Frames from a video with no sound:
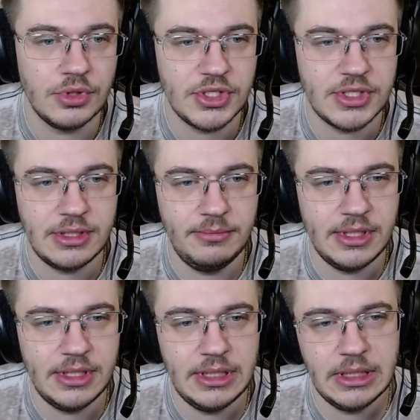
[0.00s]
just
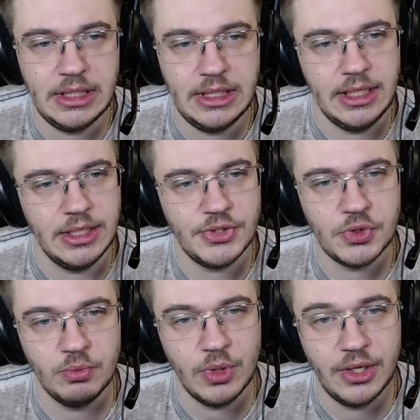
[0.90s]
Emilia and
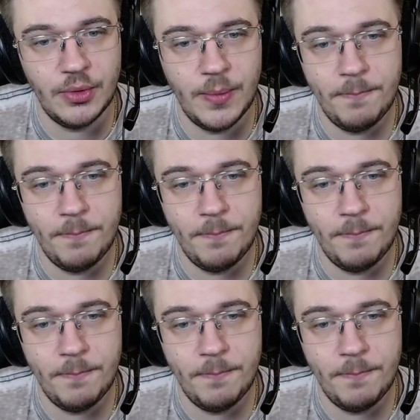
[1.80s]
Subaru